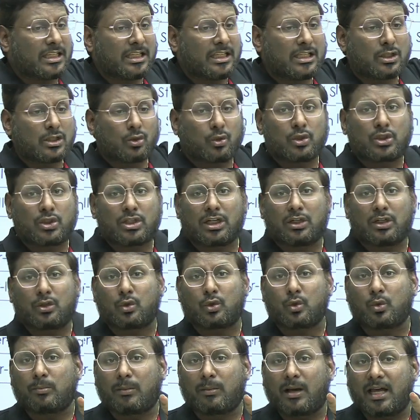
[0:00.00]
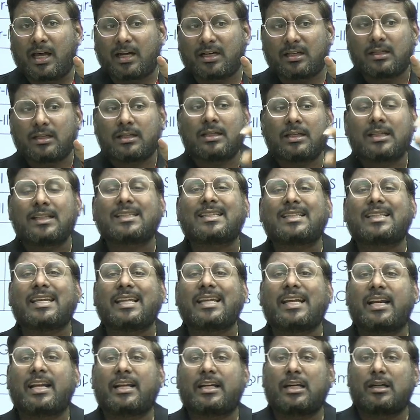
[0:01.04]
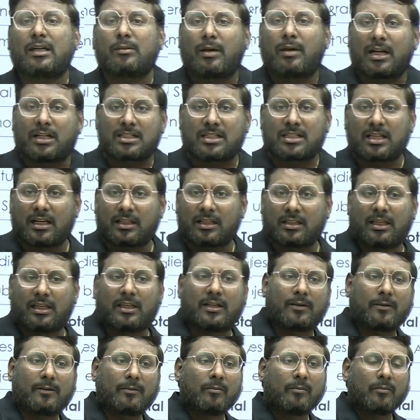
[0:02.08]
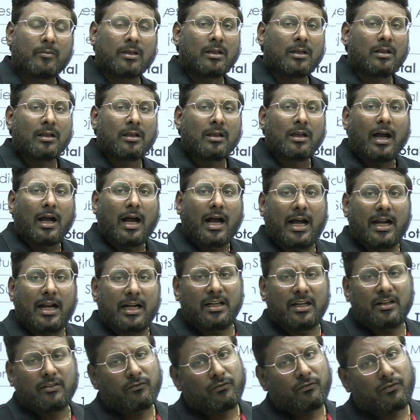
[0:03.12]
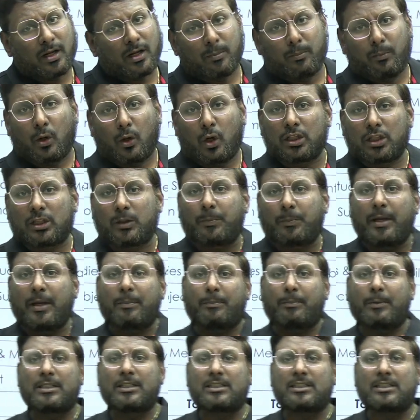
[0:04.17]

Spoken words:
each question 2 mark, 300 marks are there. And for both papers